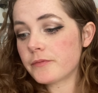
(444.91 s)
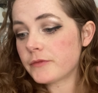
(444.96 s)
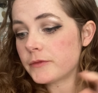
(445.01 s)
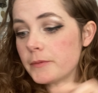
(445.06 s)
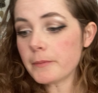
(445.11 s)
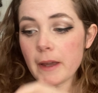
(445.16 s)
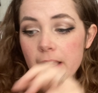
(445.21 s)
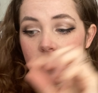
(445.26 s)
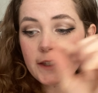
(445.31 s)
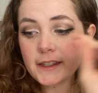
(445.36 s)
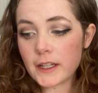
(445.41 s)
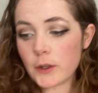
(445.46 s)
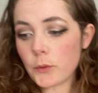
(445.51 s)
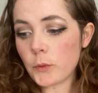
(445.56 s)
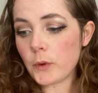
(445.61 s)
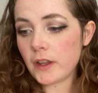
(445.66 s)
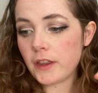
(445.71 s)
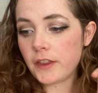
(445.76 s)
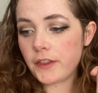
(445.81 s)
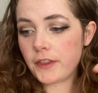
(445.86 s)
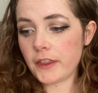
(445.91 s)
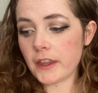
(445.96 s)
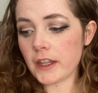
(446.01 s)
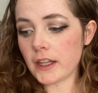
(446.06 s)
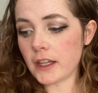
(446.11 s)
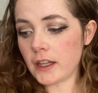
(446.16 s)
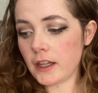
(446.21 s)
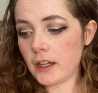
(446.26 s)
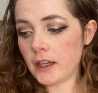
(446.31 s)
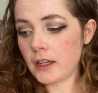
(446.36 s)
messing with
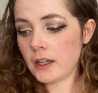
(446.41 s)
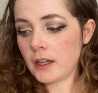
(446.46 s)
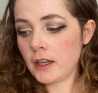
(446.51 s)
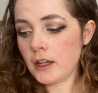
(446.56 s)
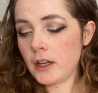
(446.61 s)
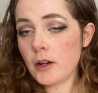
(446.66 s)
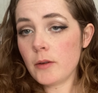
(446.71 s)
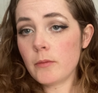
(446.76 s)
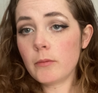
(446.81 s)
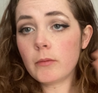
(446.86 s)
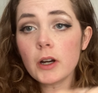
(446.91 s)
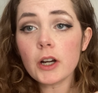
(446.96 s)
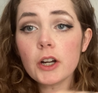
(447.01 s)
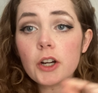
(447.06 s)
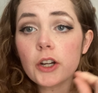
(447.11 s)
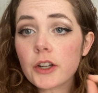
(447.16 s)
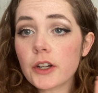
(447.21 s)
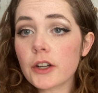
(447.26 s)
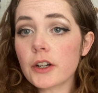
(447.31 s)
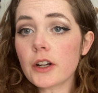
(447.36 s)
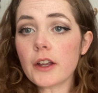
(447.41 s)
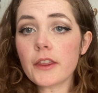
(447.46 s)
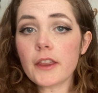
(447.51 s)
the marker